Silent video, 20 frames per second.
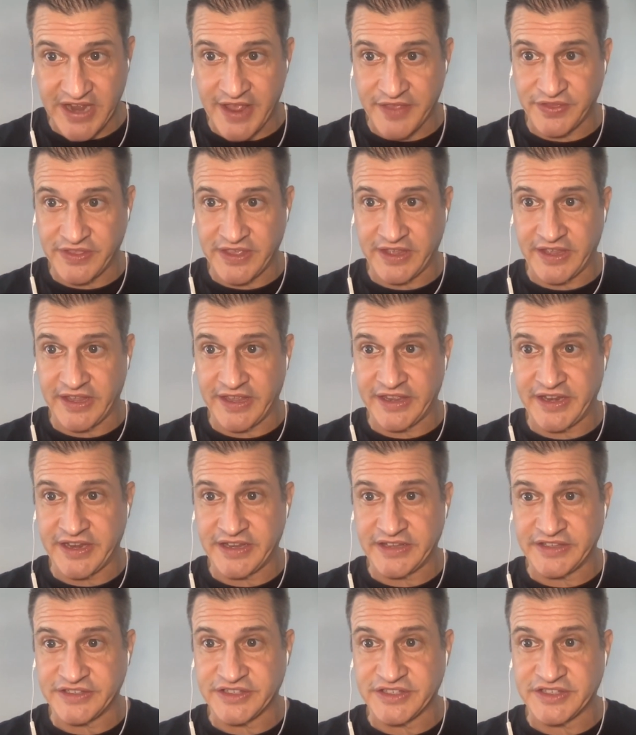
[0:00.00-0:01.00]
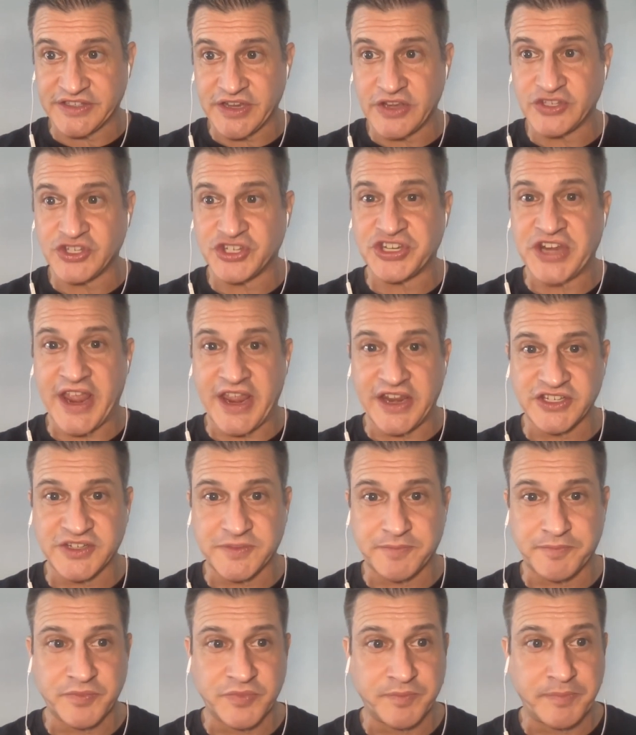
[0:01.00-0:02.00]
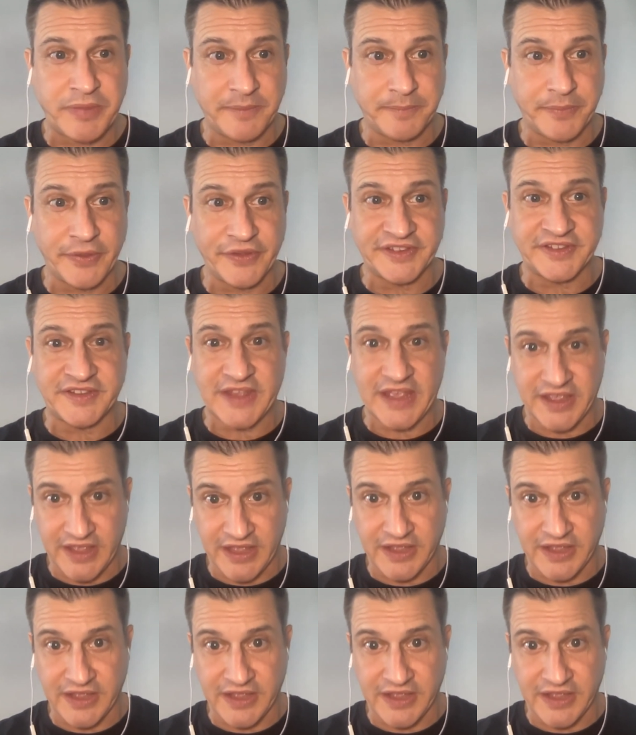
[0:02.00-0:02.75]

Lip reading: I think it has changed people's thinking